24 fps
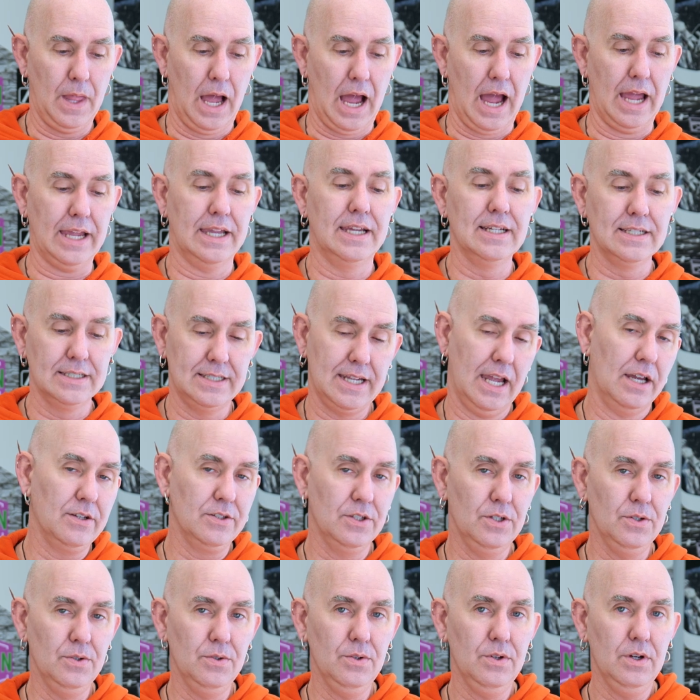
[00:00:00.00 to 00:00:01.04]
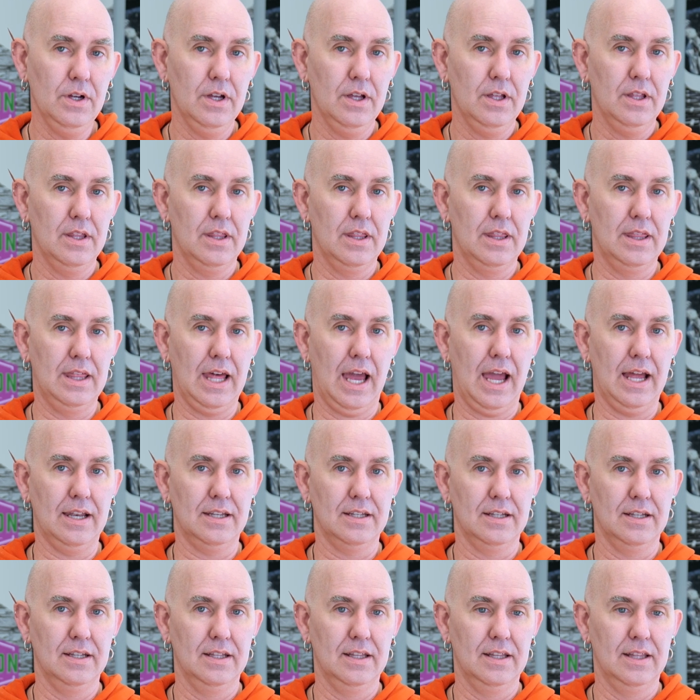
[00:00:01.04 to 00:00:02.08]
I can tell you
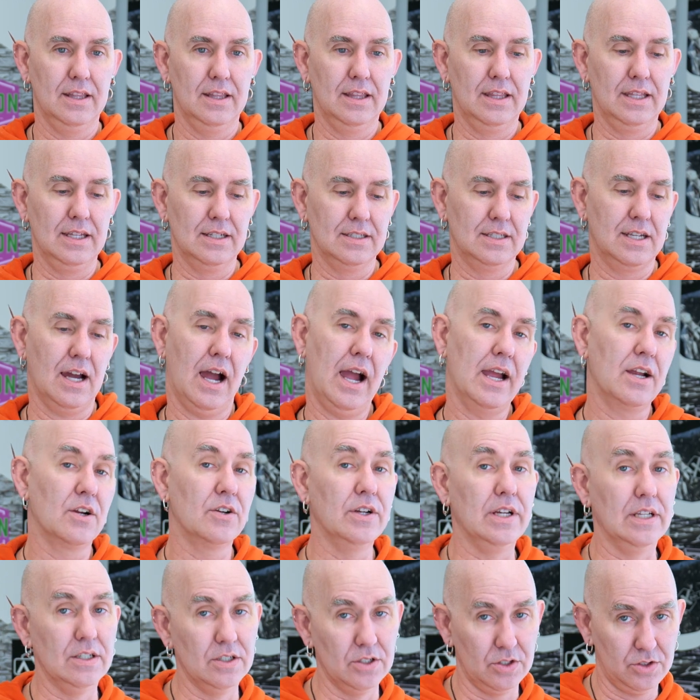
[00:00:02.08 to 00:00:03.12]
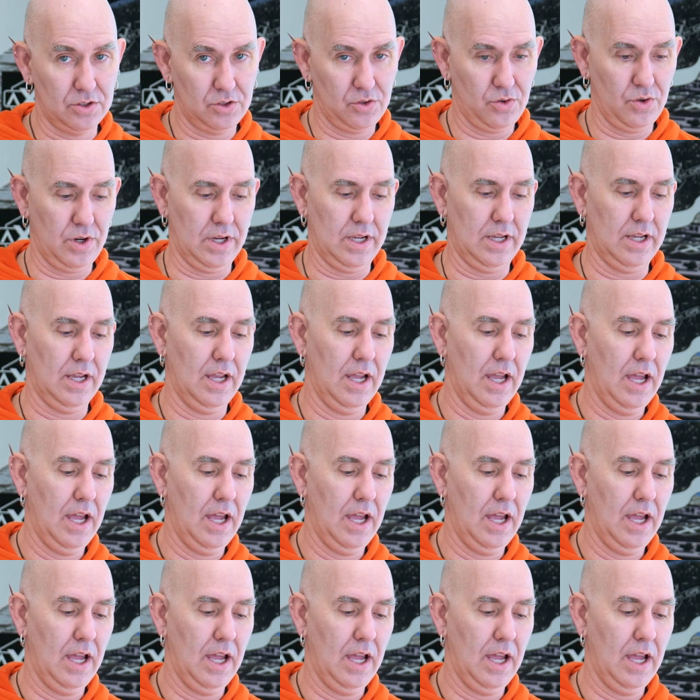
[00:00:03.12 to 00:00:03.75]
that the entire industry